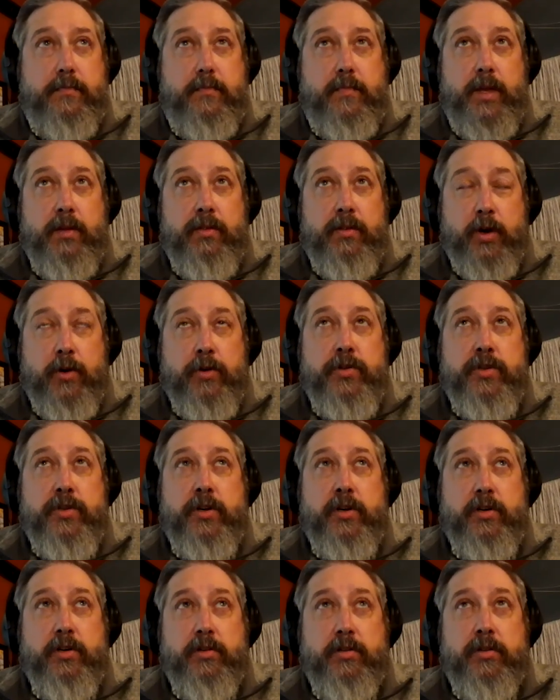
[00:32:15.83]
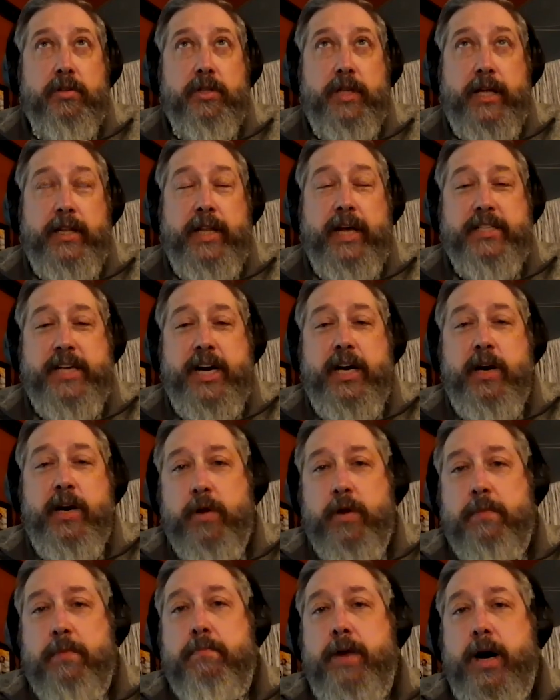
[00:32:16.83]
that's kind of
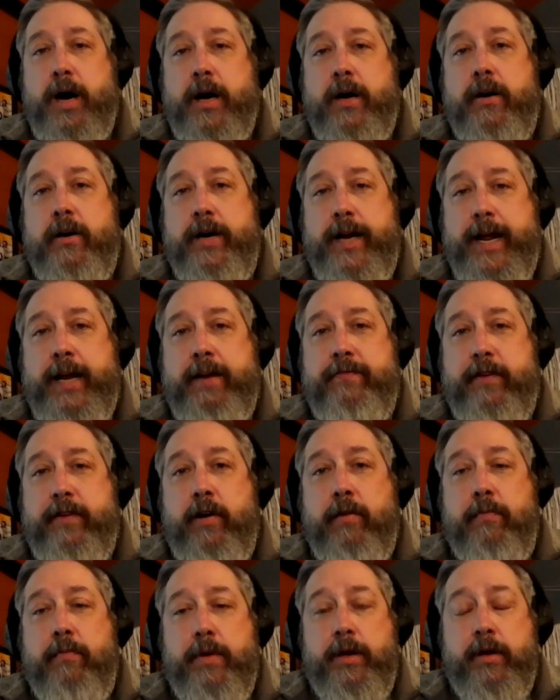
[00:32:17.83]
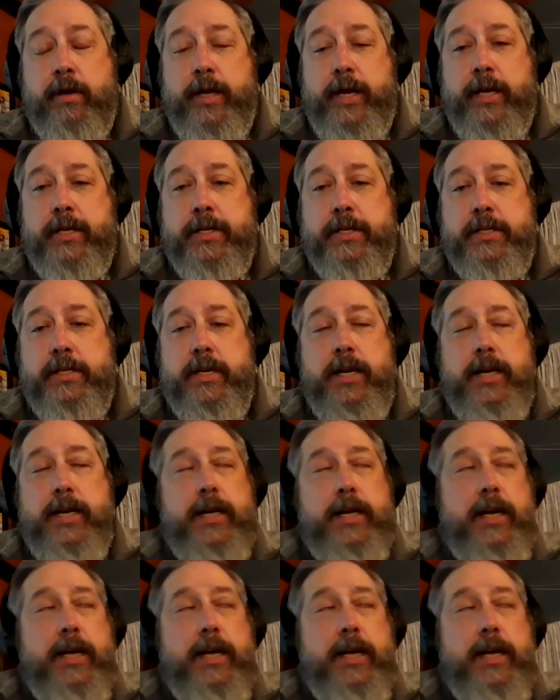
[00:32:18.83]
where the modern day Farm Bill is.